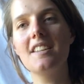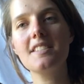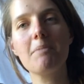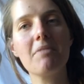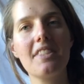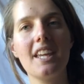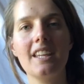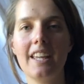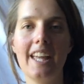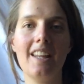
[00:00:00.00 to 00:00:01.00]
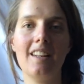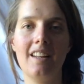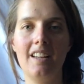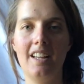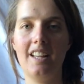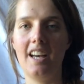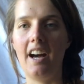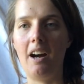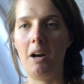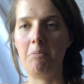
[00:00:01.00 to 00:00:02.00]
something in
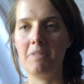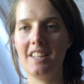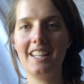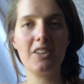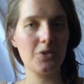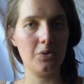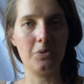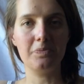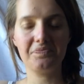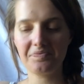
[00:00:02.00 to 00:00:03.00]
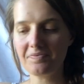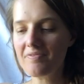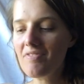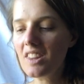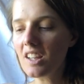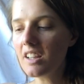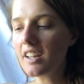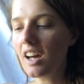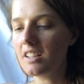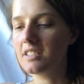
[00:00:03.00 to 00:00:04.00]
the natural
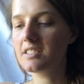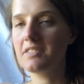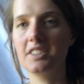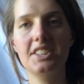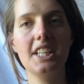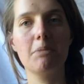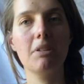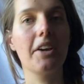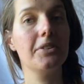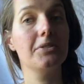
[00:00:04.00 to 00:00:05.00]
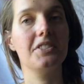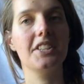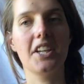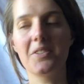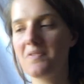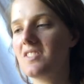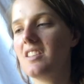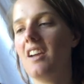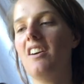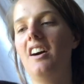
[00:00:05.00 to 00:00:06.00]
colours of a sheep local to you.
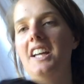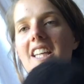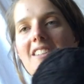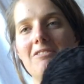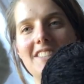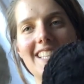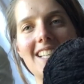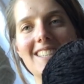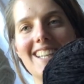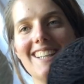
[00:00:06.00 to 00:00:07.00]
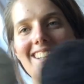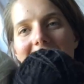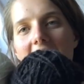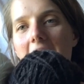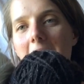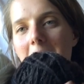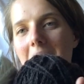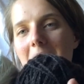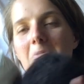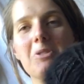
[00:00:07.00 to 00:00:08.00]
So I was needing
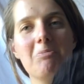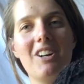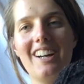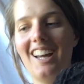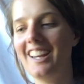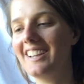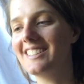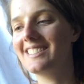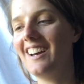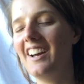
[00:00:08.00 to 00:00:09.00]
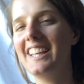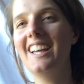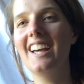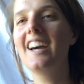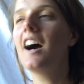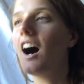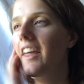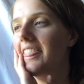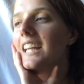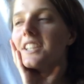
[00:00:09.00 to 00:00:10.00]
more than one colour, because I
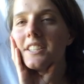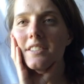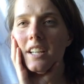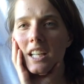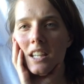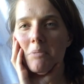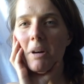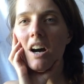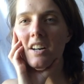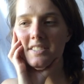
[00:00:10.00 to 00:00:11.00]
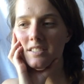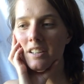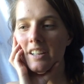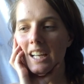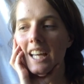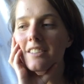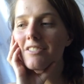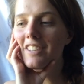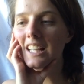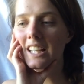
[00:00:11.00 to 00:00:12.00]
think she's done it in the past and I had a
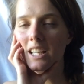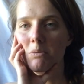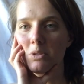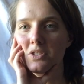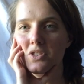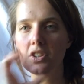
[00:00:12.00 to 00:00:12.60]
feeling it was